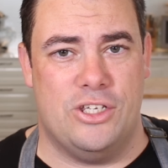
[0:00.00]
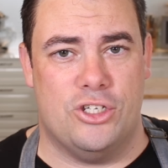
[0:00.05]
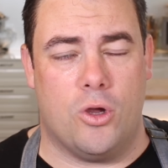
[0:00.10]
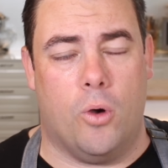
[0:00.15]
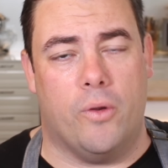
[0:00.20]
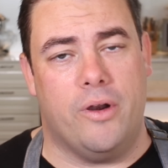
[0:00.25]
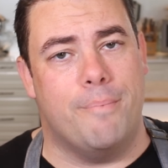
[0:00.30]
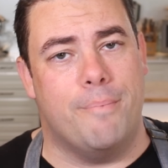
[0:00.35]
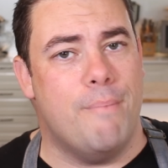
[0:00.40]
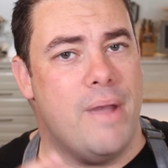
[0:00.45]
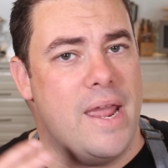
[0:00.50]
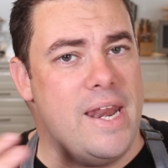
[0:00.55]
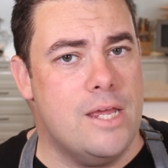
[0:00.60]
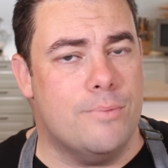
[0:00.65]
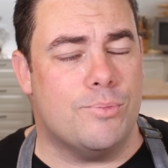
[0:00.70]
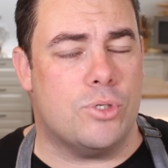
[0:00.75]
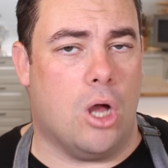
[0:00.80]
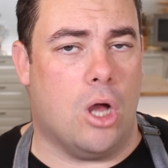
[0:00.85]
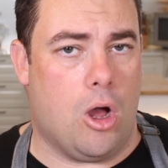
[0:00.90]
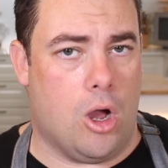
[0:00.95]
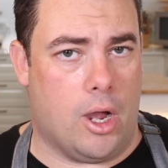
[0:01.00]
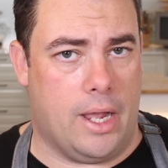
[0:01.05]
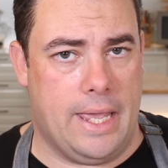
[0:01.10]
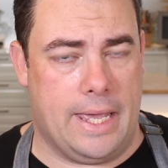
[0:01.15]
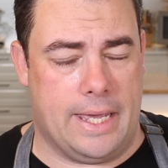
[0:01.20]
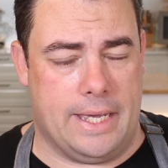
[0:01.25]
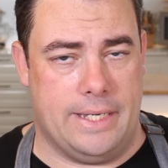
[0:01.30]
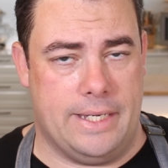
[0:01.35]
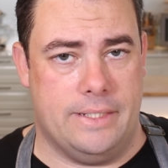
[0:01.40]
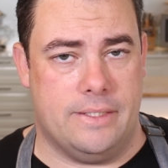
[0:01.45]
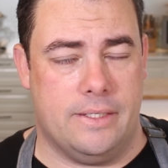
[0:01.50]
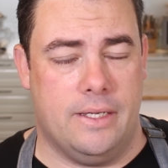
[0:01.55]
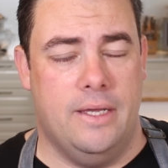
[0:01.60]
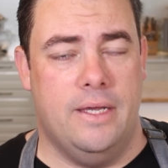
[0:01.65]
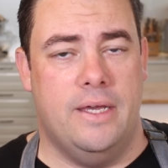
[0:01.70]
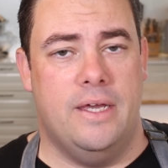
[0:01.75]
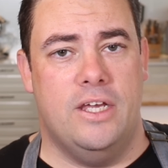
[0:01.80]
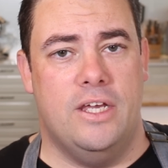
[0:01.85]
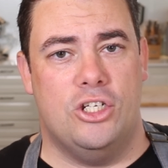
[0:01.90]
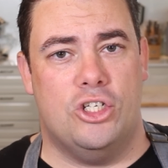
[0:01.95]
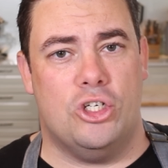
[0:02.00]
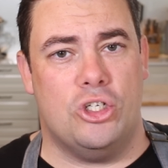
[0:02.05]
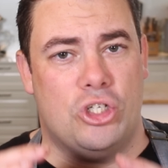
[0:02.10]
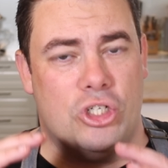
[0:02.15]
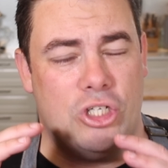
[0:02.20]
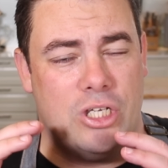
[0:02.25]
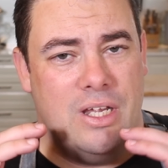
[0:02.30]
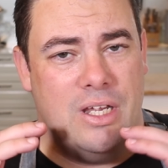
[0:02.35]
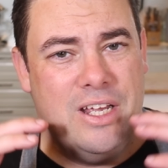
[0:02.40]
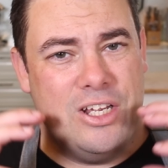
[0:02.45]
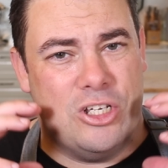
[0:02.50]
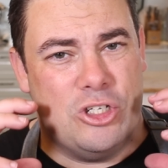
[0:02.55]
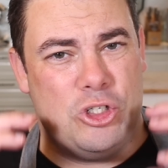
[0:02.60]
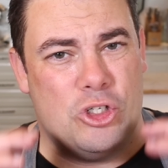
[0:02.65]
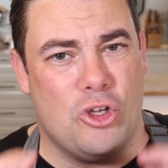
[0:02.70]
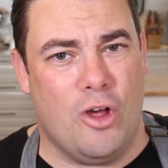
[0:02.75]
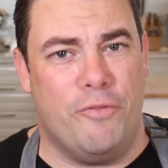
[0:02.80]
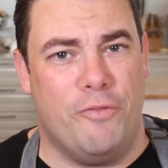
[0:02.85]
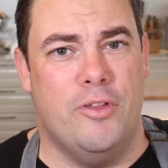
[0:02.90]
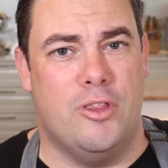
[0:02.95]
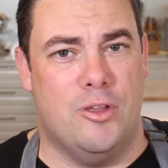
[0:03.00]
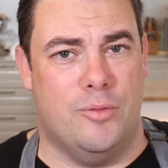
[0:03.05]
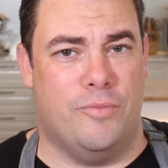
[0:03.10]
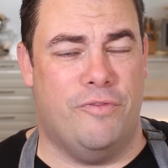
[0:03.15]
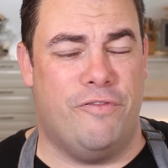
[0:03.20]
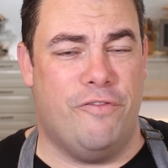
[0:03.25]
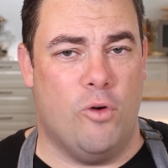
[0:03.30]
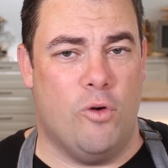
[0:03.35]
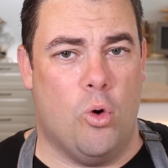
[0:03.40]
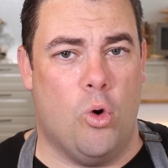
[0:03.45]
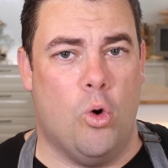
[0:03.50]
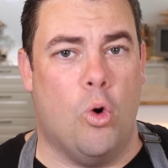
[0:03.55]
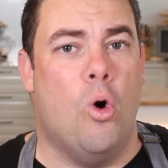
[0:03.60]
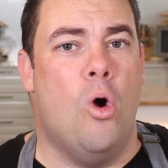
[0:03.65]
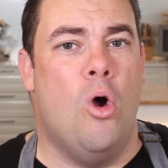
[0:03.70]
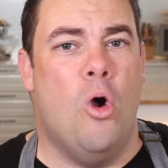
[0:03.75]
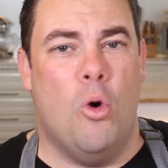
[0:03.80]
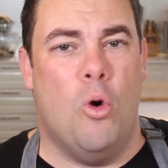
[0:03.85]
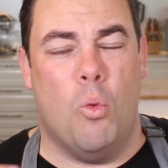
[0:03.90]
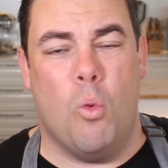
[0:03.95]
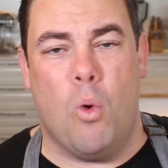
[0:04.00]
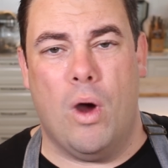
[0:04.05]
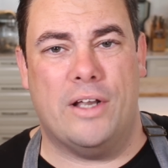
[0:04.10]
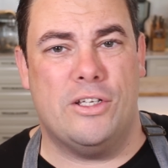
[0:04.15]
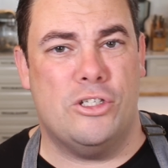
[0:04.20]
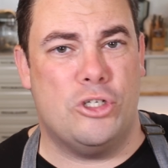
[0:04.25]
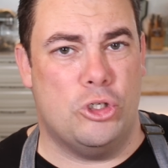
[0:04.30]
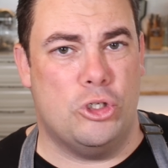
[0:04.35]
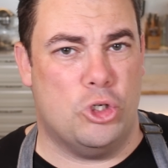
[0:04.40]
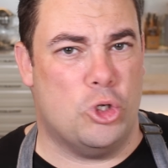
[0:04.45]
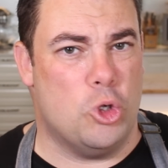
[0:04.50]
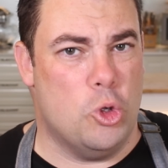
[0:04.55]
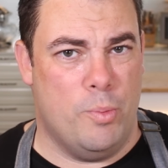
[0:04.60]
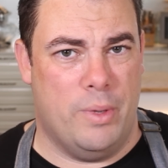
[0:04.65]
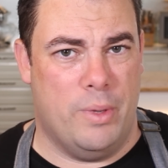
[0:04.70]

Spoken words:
So on a medium to high heat, just soften them for 1 to 2